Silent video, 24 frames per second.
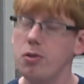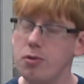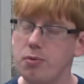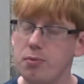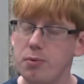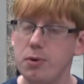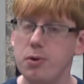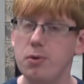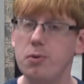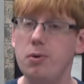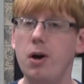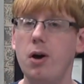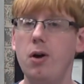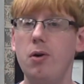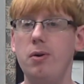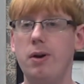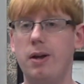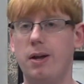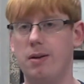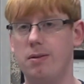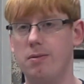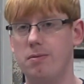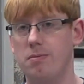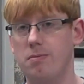through
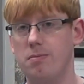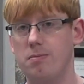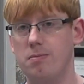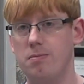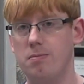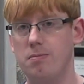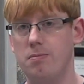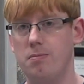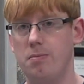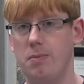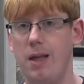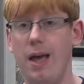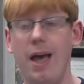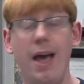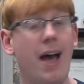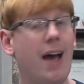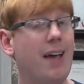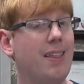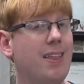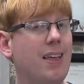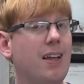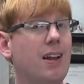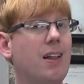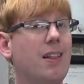coding.
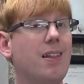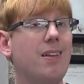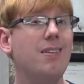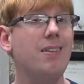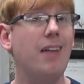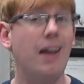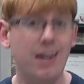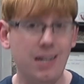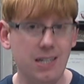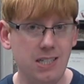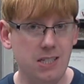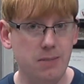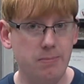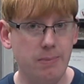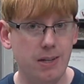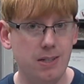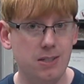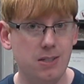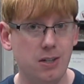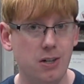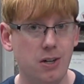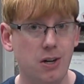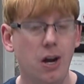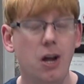At the end of the second
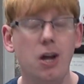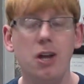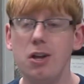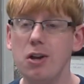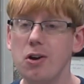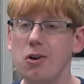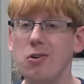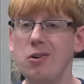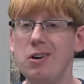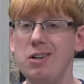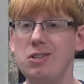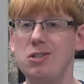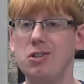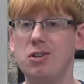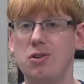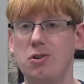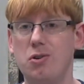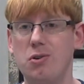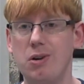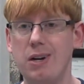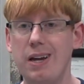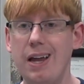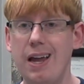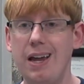semester, you're going to
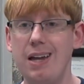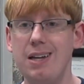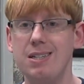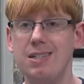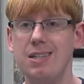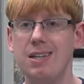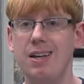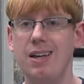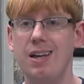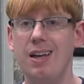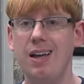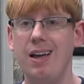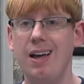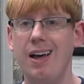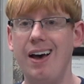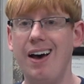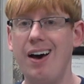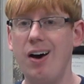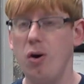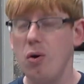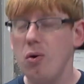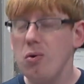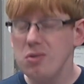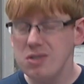create
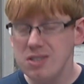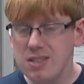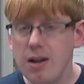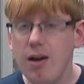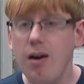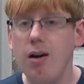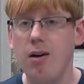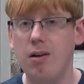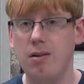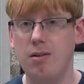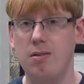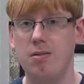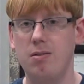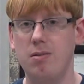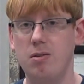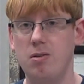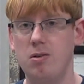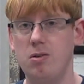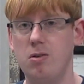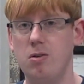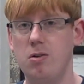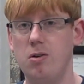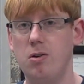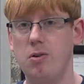a whole song
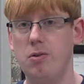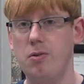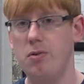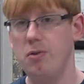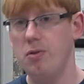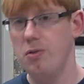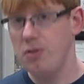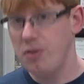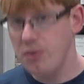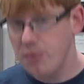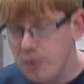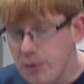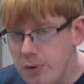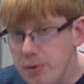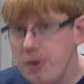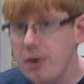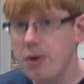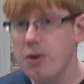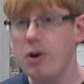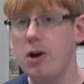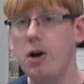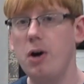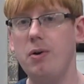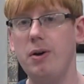through
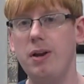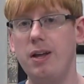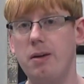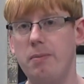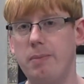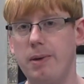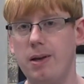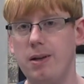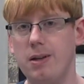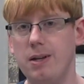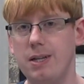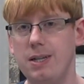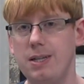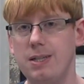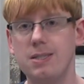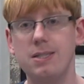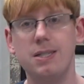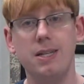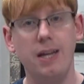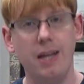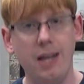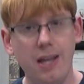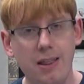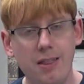your coding abilities
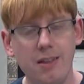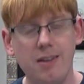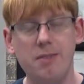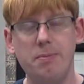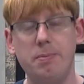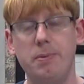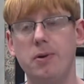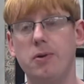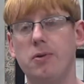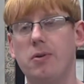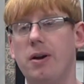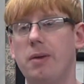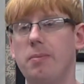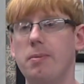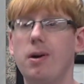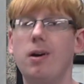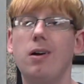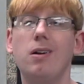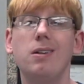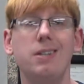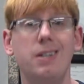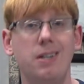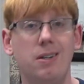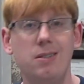in this program
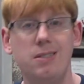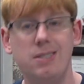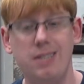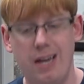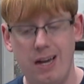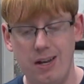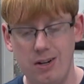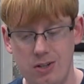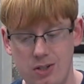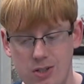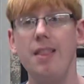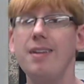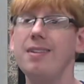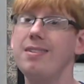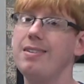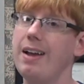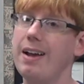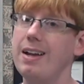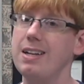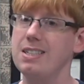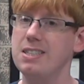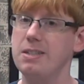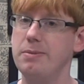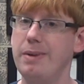called EarSketch. The
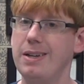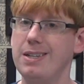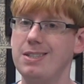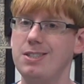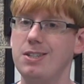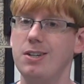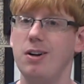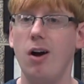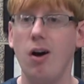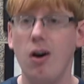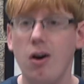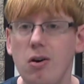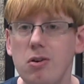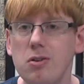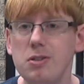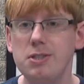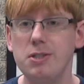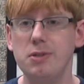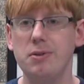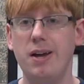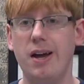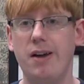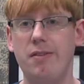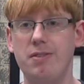second semester
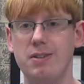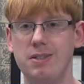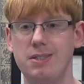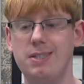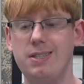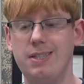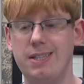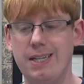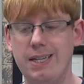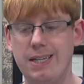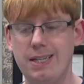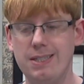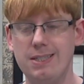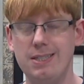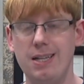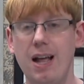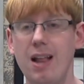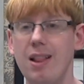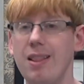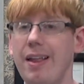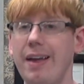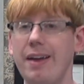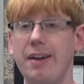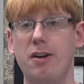also covers things
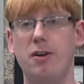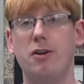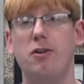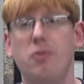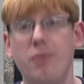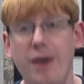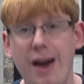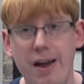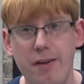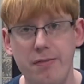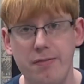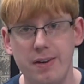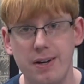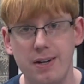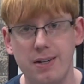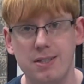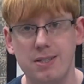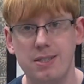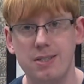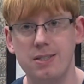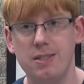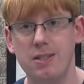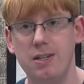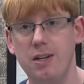like
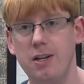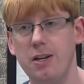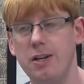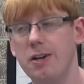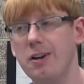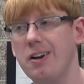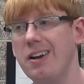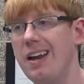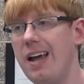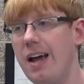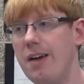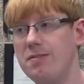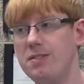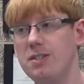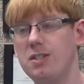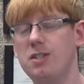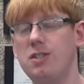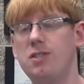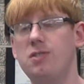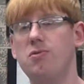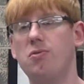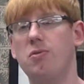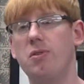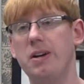graphics. You're going to have to
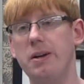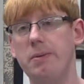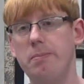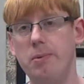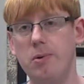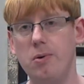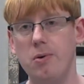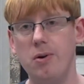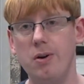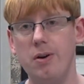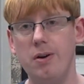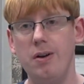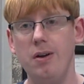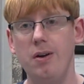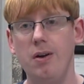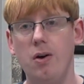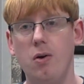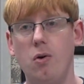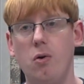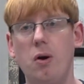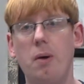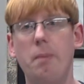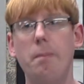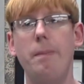
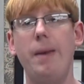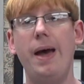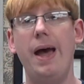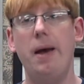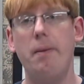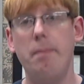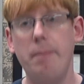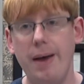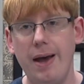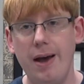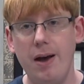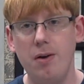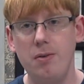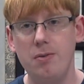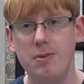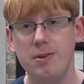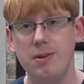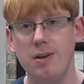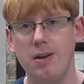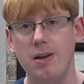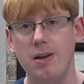storyboard or map out